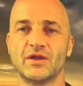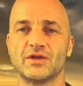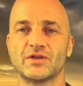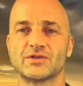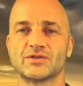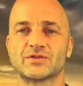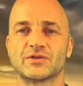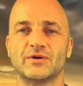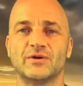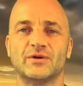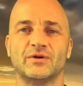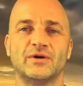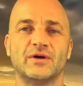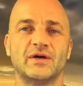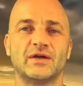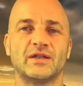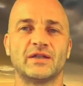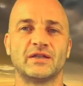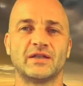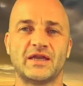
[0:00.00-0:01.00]
So
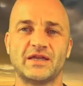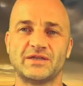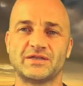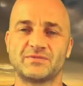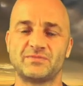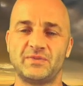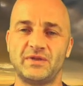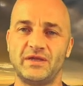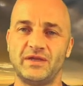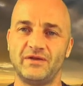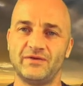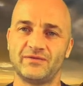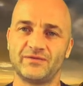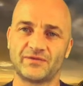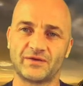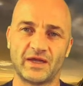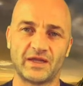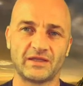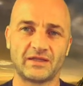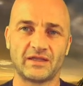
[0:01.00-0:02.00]
let's be
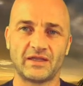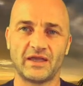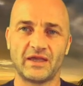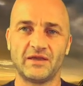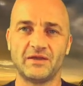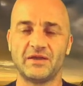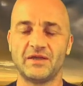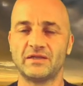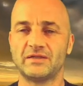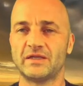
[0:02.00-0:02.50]
friendly,